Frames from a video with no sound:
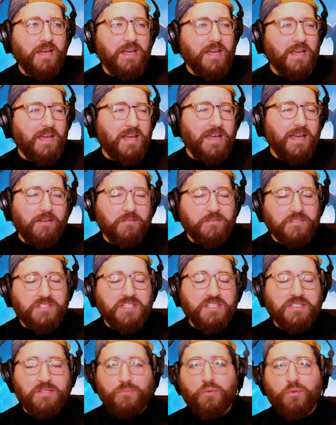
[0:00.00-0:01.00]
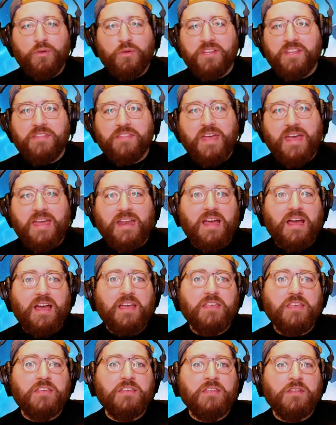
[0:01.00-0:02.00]
I don't know, disappointed that
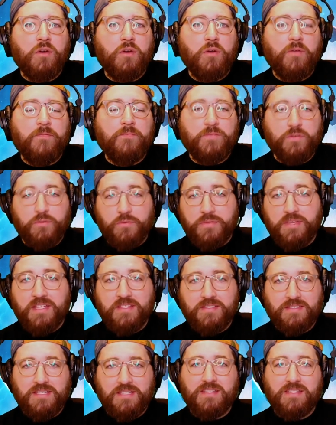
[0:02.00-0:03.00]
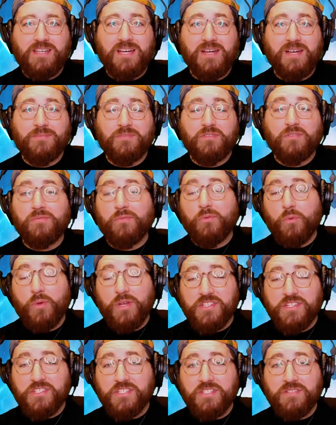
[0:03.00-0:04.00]
a few things didn't come to
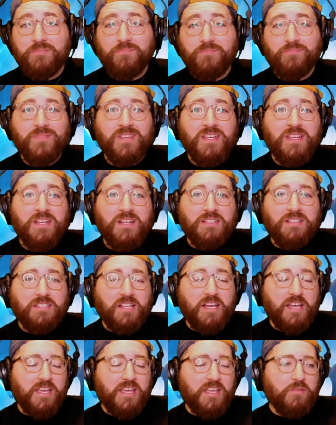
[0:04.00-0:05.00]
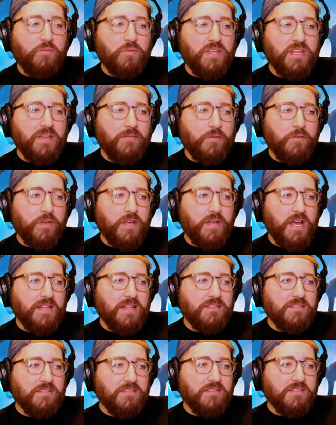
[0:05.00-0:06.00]
fruition. Like we never got
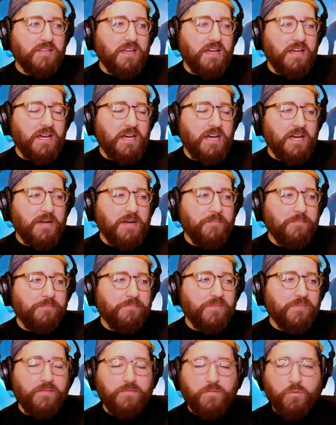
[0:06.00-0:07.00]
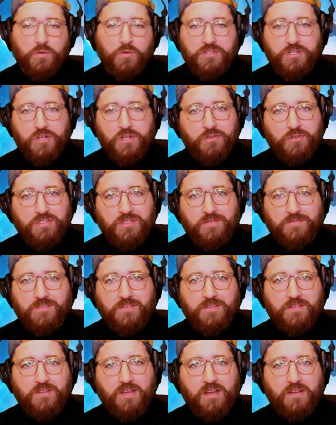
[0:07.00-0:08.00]
a Force Ghost
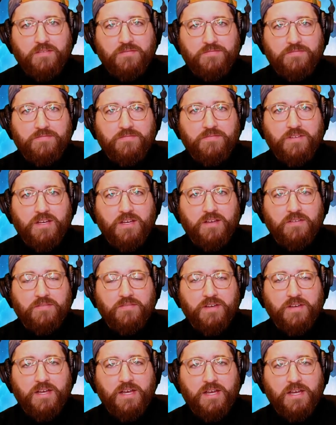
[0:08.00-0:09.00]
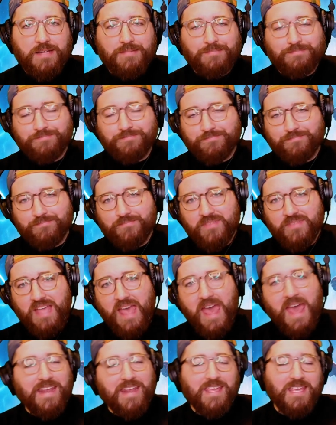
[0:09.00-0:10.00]
of
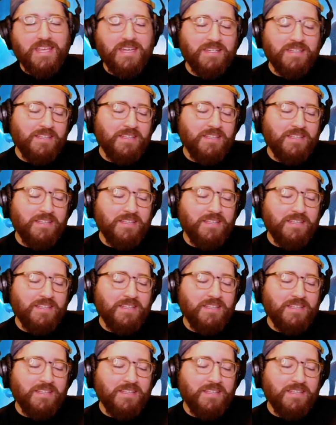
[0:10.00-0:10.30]
Anakin.